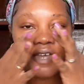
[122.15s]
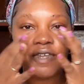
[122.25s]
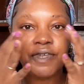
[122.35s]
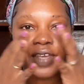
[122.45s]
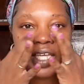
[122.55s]

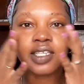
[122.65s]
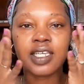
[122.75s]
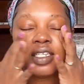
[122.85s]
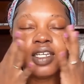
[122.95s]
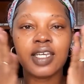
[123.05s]
Face
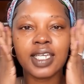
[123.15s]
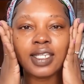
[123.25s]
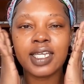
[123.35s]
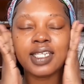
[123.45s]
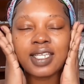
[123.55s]
is
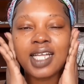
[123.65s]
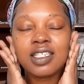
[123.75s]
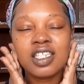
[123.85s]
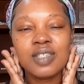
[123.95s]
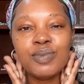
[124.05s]
looking nice
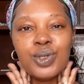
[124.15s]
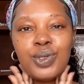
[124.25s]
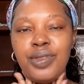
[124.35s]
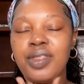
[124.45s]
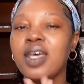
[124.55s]
and
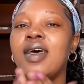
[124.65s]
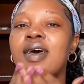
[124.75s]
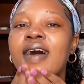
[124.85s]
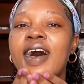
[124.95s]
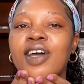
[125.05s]
smooth
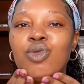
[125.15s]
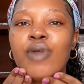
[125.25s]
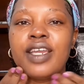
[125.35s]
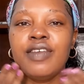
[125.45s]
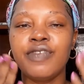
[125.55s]
and
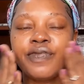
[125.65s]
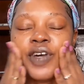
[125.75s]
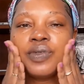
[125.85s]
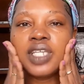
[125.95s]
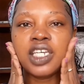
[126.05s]
ready for
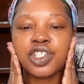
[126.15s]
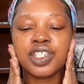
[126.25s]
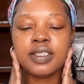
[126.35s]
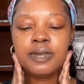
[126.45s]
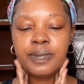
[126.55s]

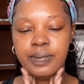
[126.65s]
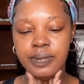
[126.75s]
foundation.